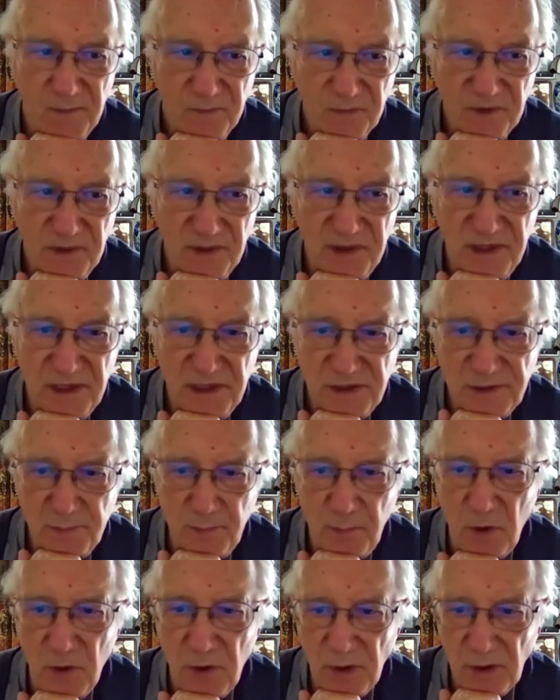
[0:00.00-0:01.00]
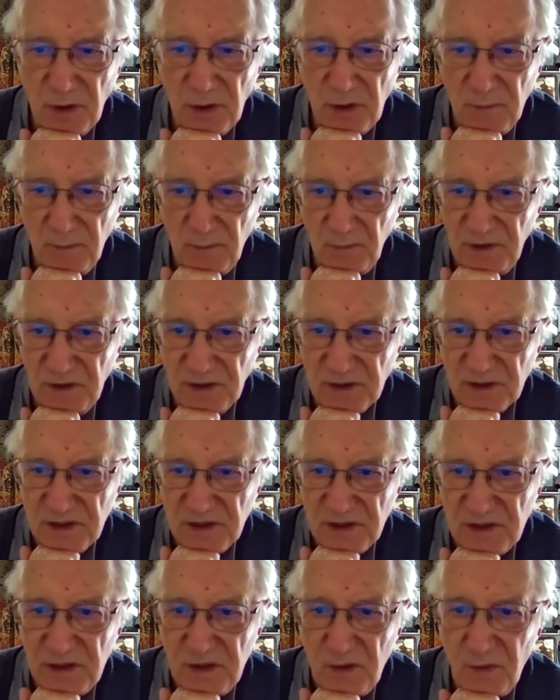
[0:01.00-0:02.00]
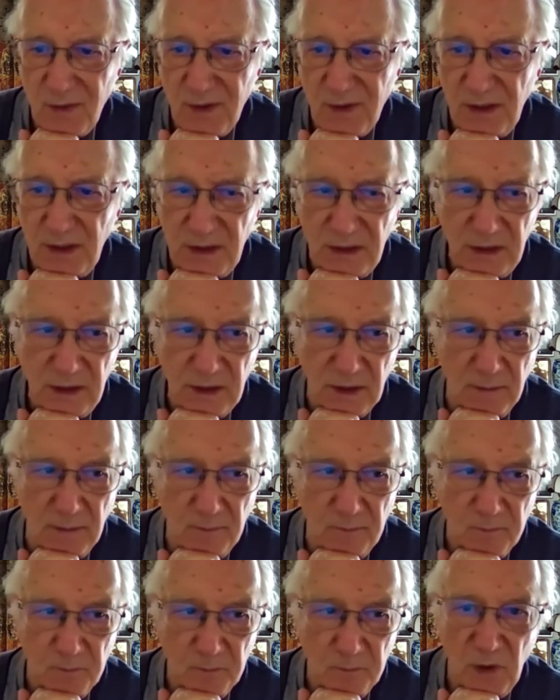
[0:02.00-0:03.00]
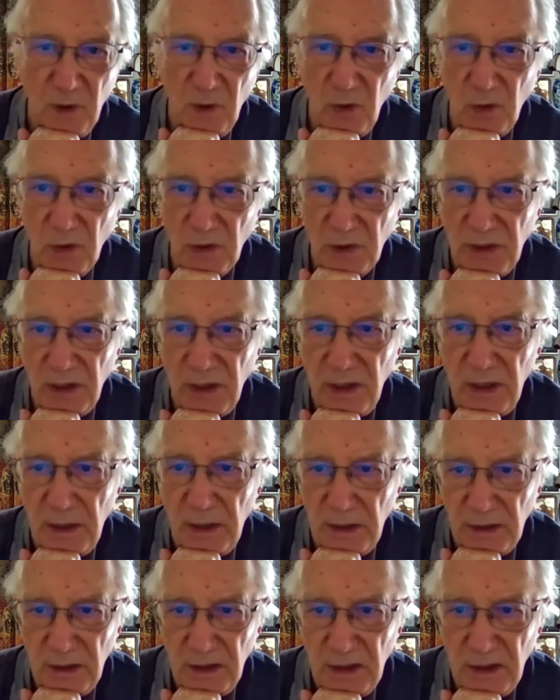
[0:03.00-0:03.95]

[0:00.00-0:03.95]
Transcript: This point, this is the one here, okay.